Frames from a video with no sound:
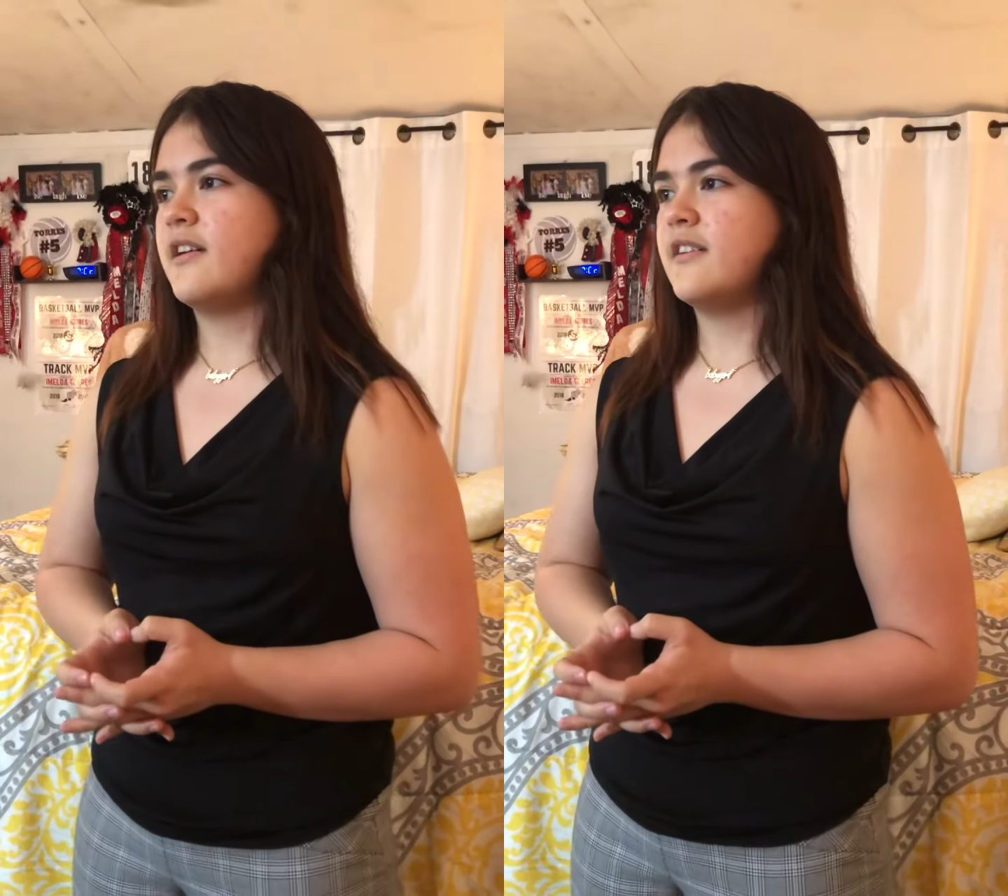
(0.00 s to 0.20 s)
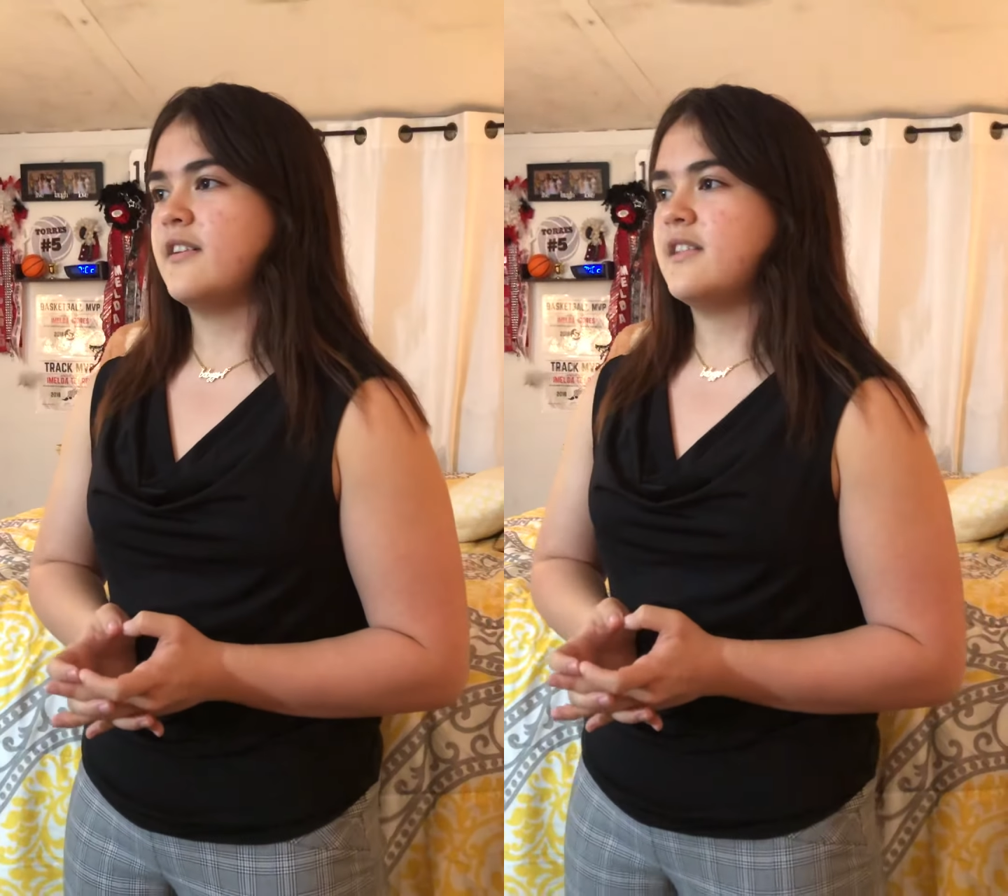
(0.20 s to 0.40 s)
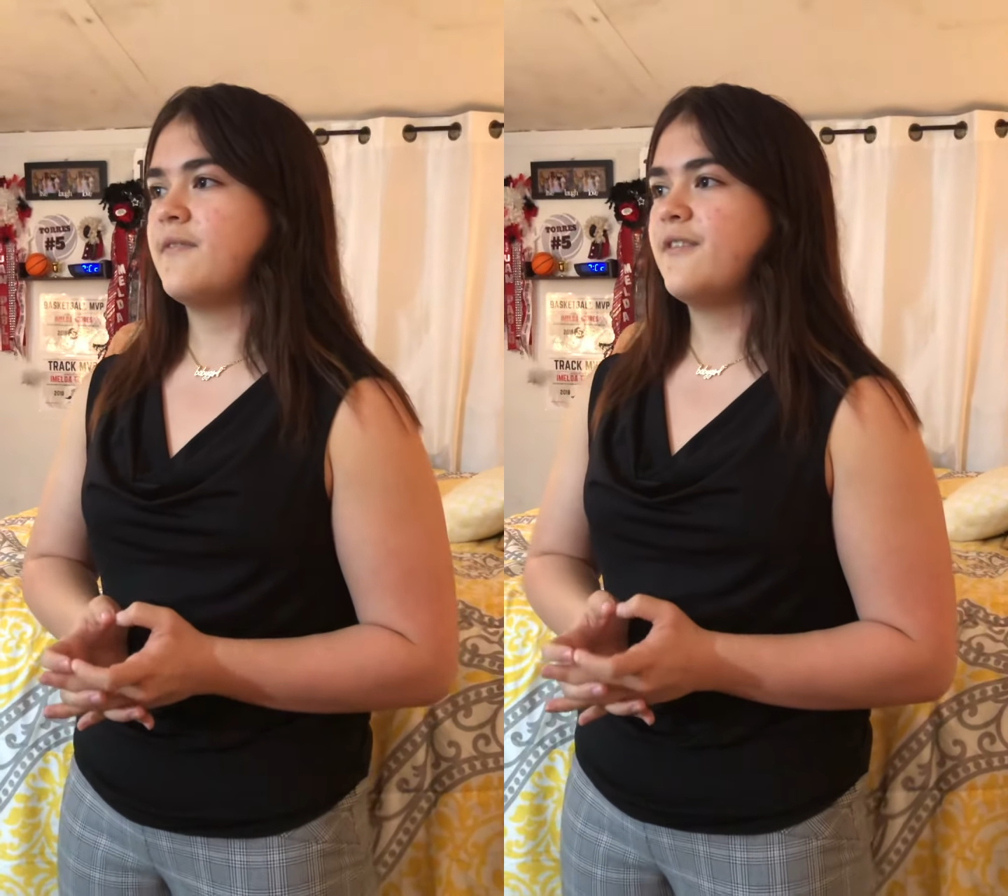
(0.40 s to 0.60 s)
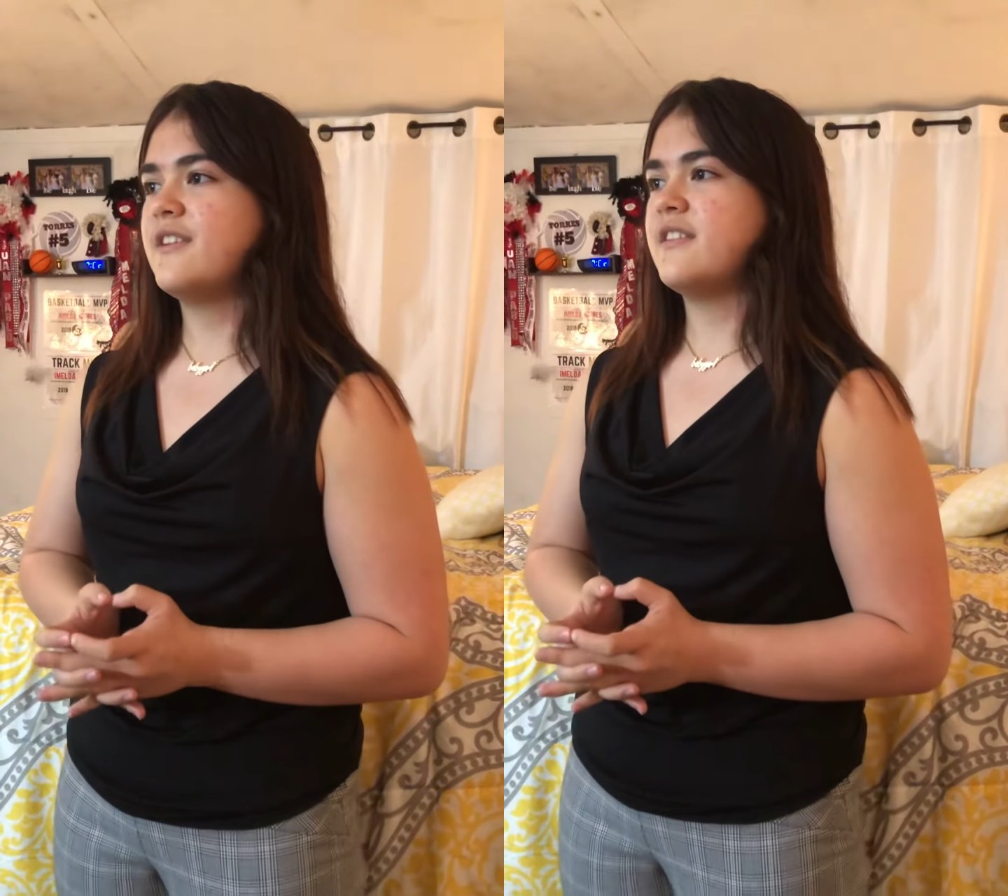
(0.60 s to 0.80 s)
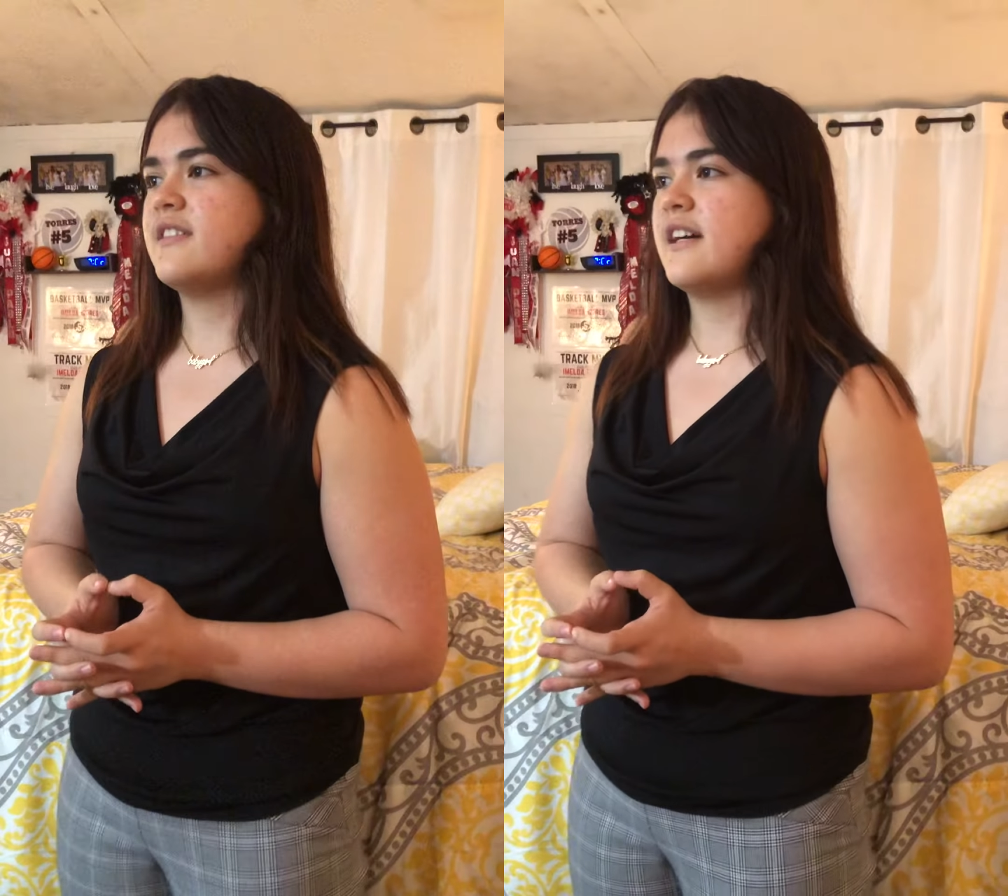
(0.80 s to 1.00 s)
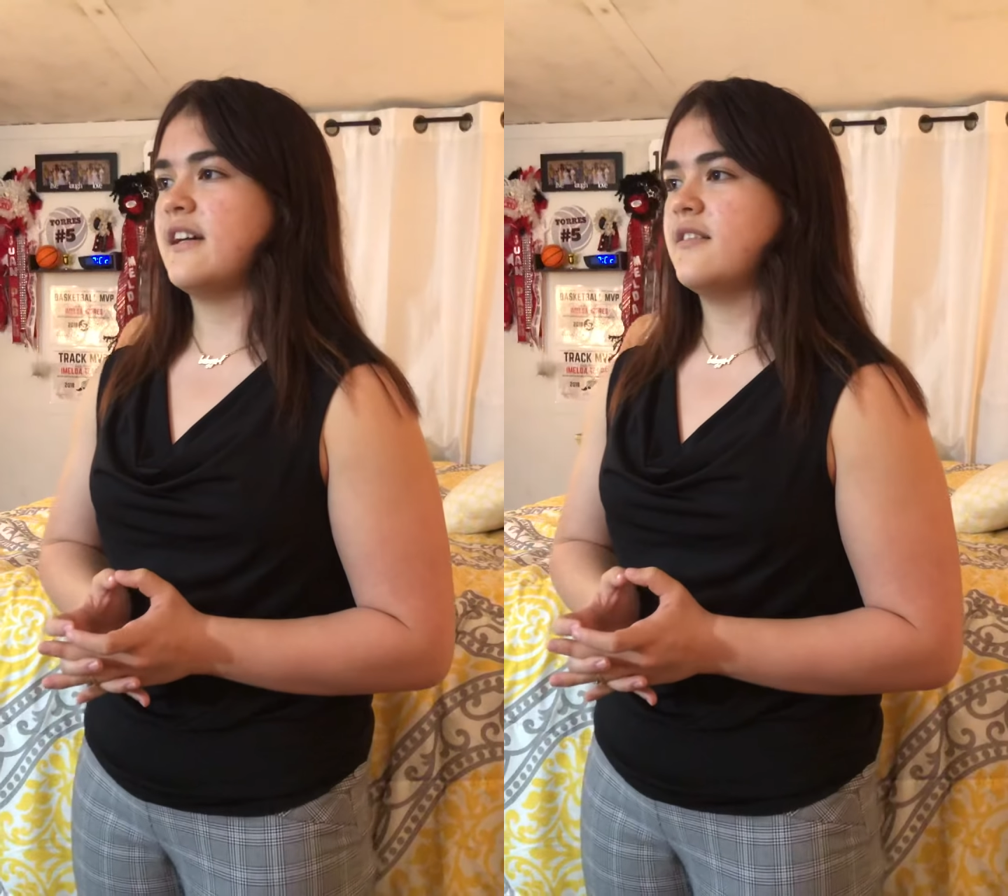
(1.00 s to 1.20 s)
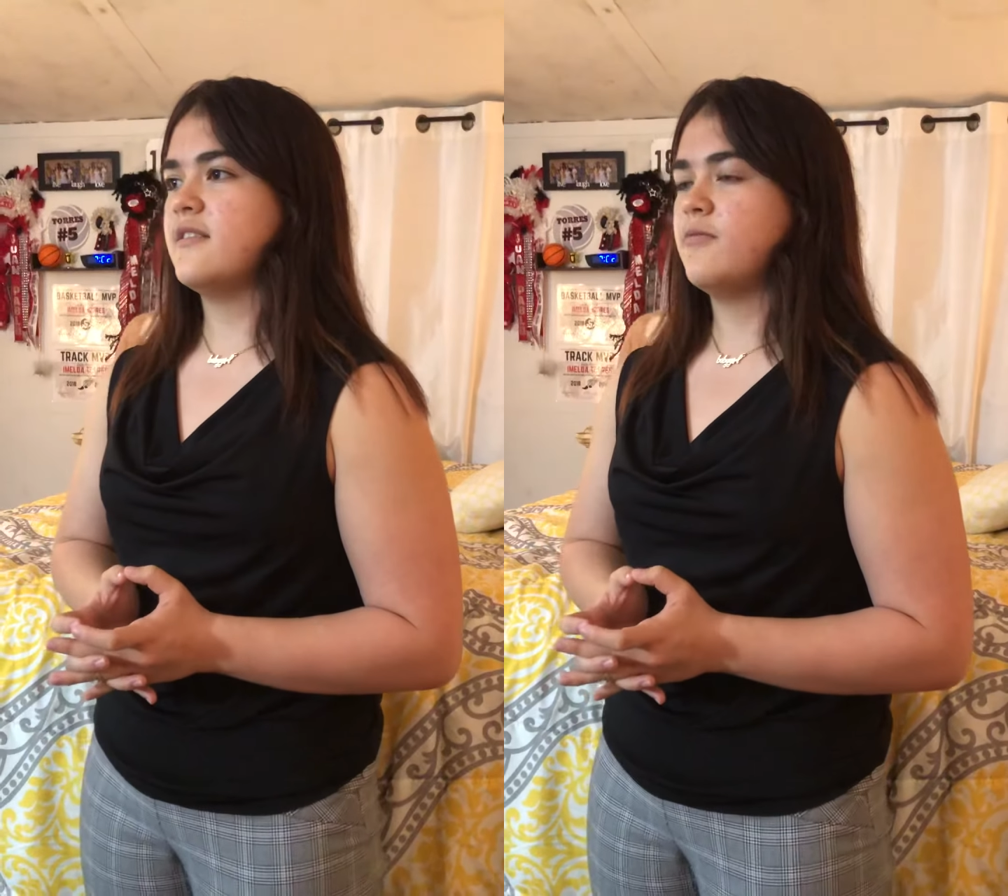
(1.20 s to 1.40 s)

on the different designs